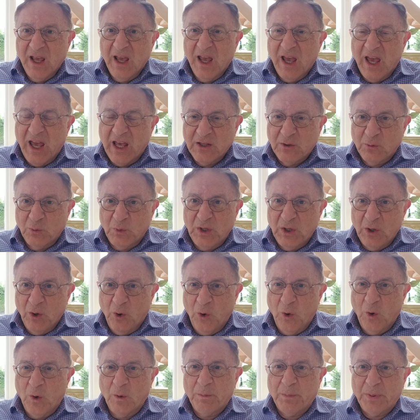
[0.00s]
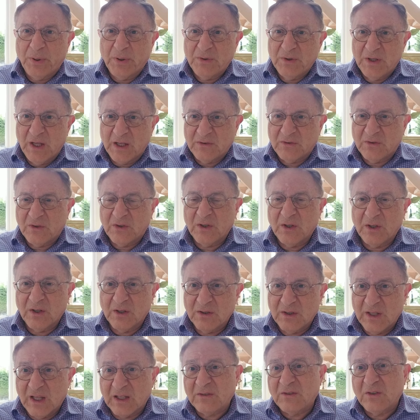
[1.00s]
and we hope that
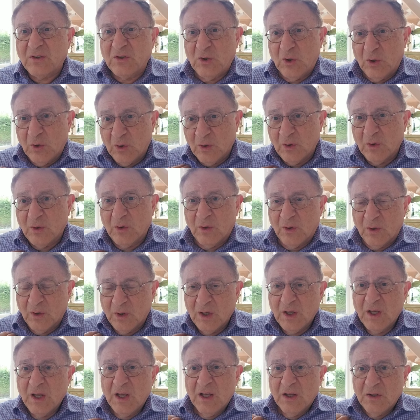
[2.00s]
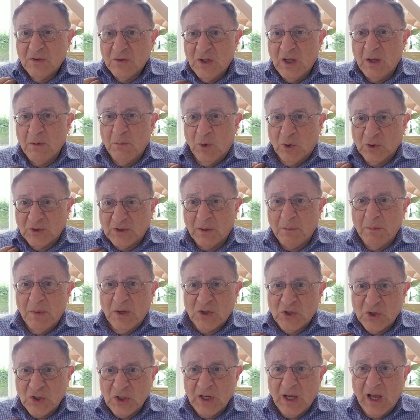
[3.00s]
the Yemot
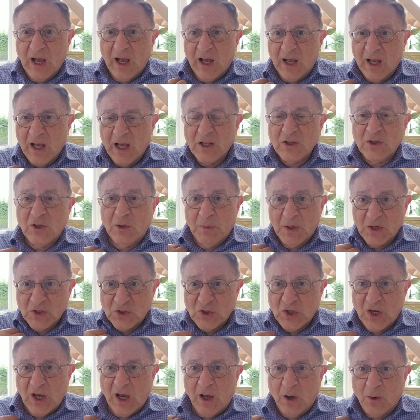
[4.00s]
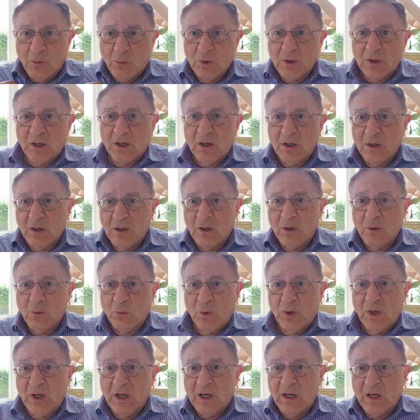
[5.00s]
Mashiach and the Mashiach
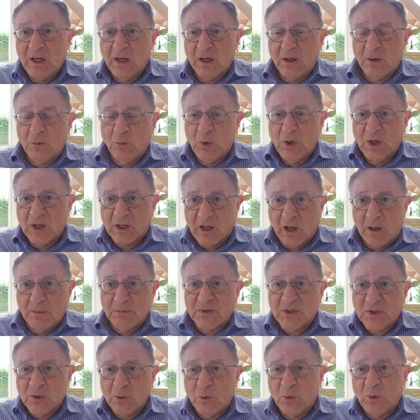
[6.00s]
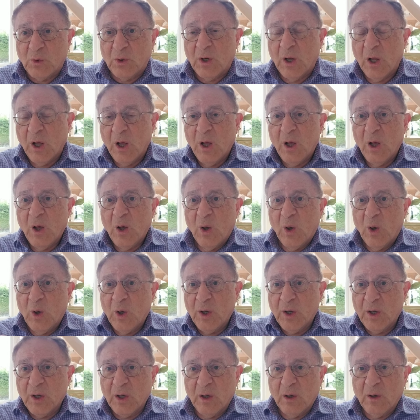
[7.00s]
will come soon,
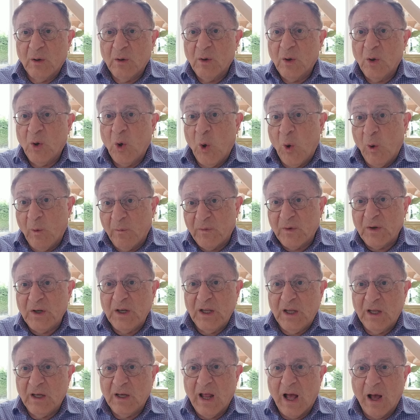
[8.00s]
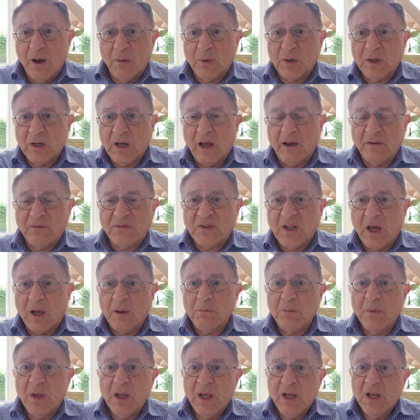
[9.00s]
hopefully in our
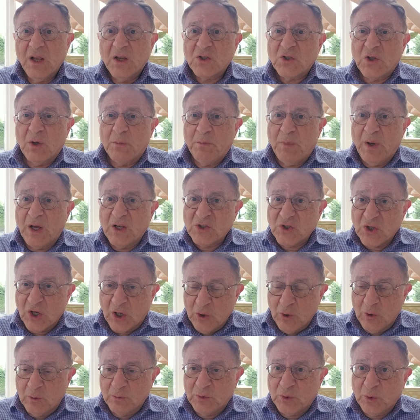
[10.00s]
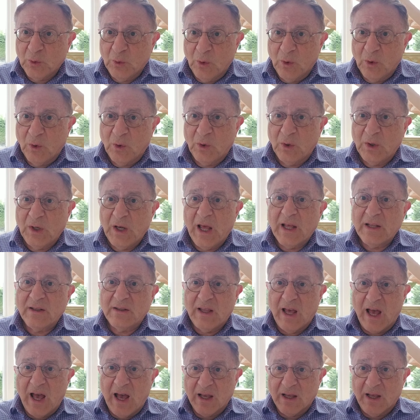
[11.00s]
lifetime. Shabbat Shalom to all,
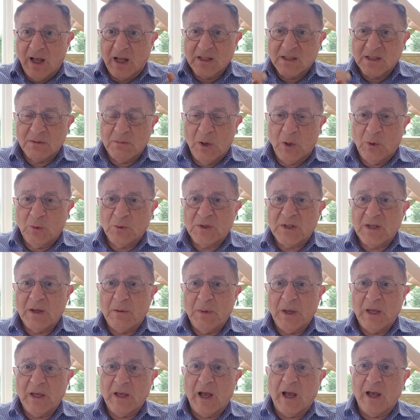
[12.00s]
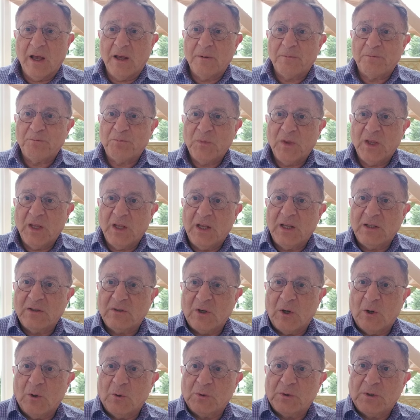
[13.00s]
and Hag Atzmaut Sameach. They
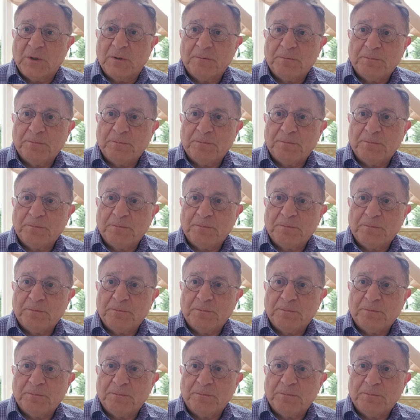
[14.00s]
throw it.